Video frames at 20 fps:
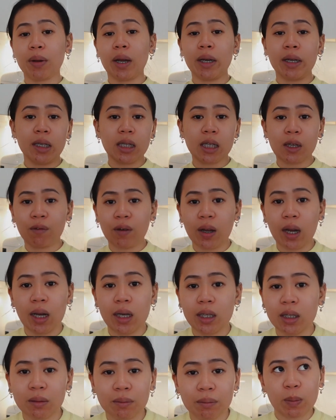I need to
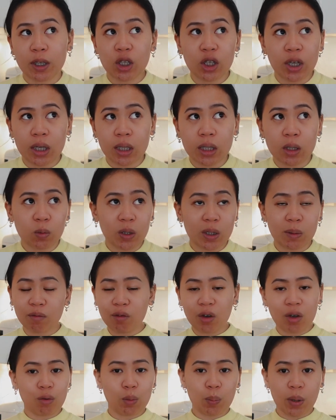find my jeans, what's my
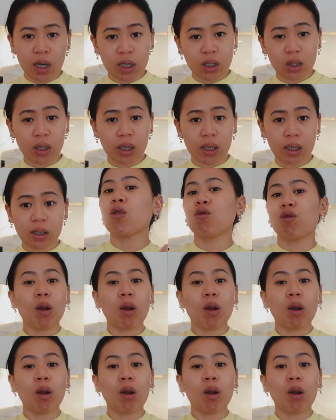favorite pair of jeans,